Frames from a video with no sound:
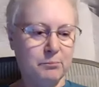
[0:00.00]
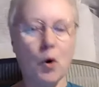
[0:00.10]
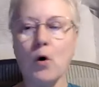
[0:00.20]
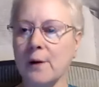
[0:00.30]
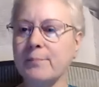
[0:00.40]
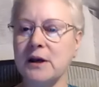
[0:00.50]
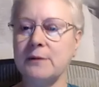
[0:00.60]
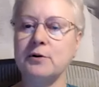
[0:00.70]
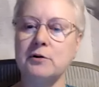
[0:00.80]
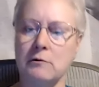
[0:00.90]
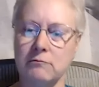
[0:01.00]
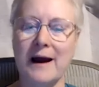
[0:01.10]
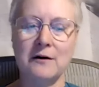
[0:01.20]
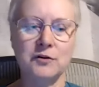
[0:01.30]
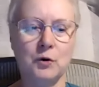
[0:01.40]
poor people
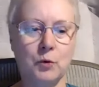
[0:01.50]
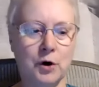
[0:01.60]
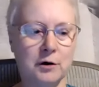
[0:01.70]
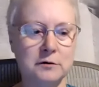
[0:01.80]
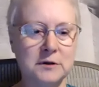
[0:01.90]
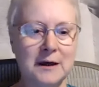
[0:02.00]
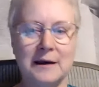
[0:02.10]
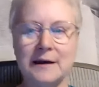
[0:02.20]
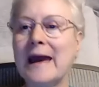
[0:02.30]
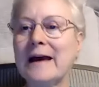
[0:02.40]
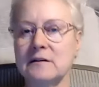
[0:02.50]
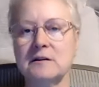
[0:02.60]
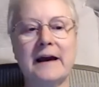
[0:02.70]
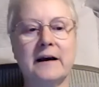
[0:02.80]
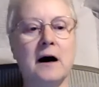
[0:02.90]
around the world get a
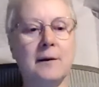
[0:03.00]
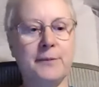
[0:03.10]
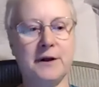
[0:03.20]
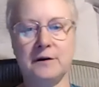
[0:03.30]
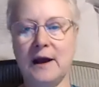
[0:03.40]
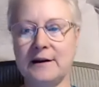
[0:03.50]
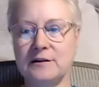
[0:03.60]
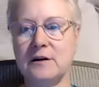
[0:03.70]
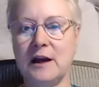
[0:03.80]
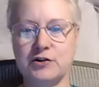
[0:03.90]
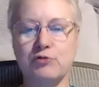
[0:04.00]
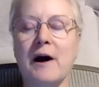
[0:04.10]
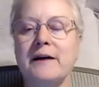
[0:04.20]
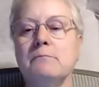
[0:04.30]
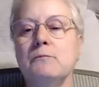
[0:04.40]
leg up and and and
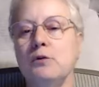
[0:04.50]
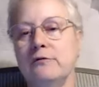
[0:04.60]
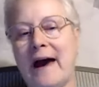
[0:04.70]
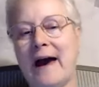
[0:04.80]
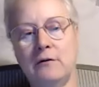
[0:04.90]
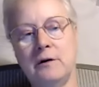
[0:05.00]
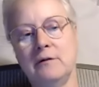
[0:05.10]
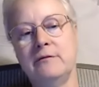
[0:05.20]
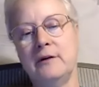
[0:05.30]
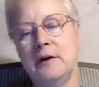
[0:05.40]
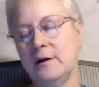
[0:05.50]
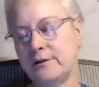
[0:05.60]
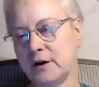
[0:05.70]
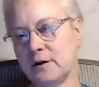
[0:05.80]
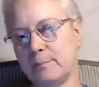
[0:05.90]
try to move out of
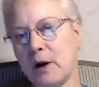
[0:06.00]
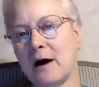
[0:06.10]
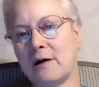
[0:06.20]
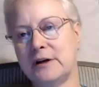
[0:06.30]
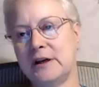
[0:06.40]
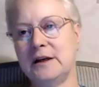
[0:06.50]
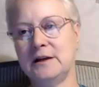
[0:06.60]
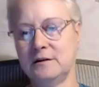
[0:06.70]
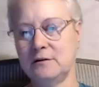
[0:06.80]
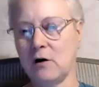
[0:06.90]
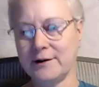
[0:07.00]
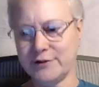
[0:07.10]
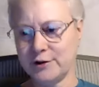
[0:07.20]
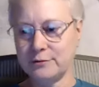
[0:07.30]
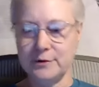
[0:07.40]
their poverty and
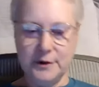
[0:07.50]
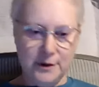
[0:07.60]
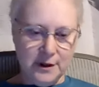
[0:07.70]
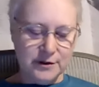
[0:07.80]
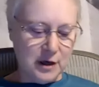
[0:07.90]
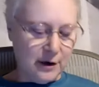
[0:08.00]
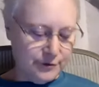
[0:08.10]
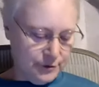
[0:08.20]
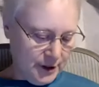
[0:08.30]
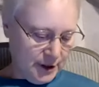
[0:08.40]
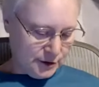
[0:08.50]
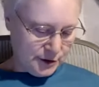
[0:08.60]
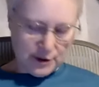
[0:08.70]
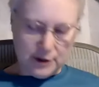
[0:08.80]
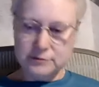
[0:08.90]
onto to other
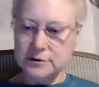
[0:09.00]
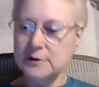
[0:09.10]
things. So